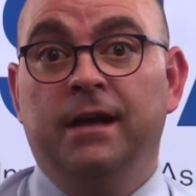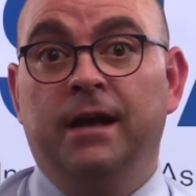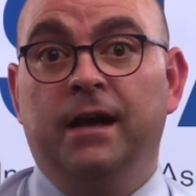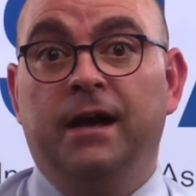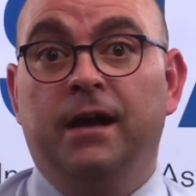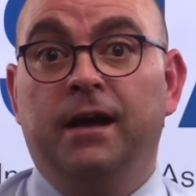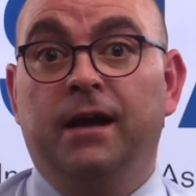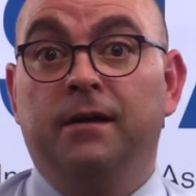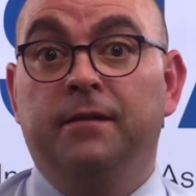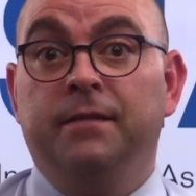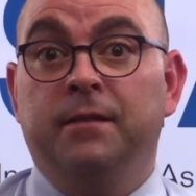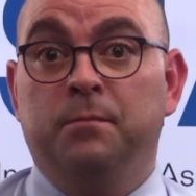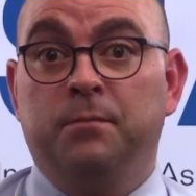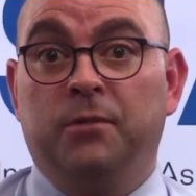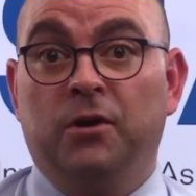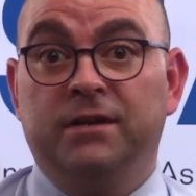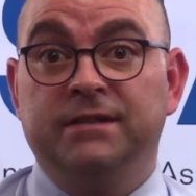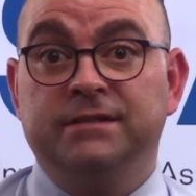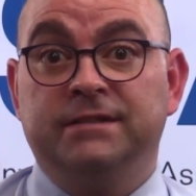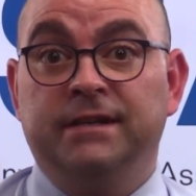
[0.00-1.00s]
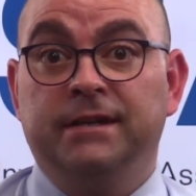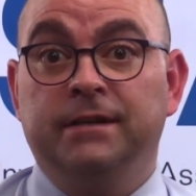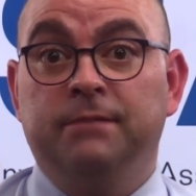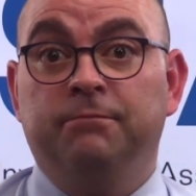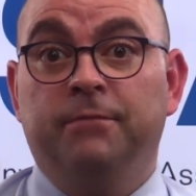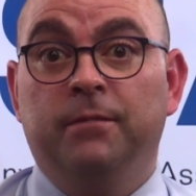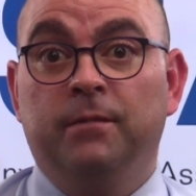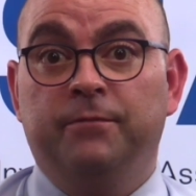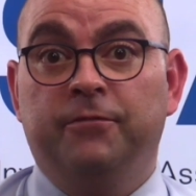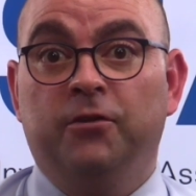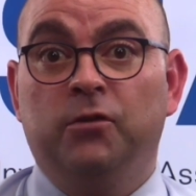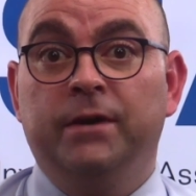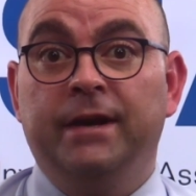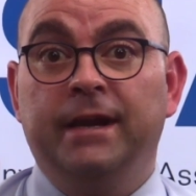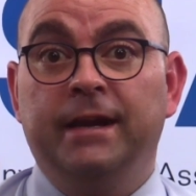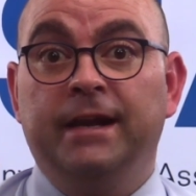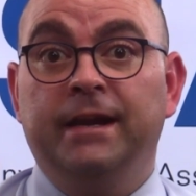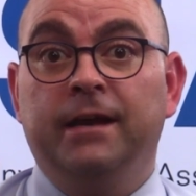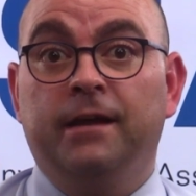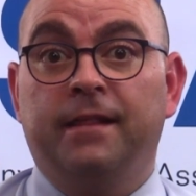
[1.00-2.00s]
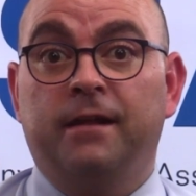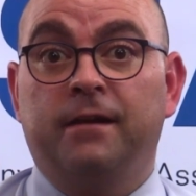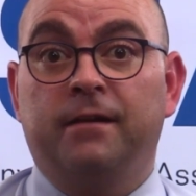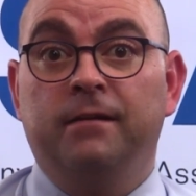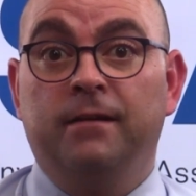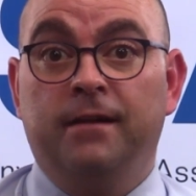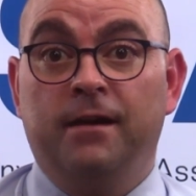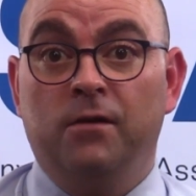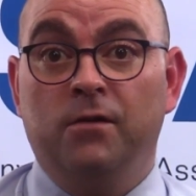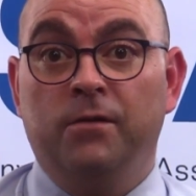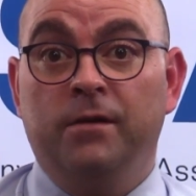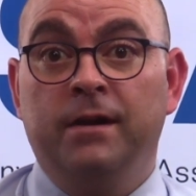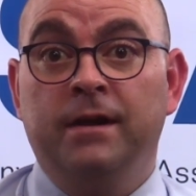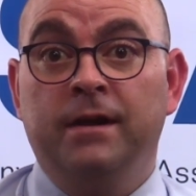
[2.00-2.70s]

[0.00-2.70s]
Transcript: the policy for any other loan.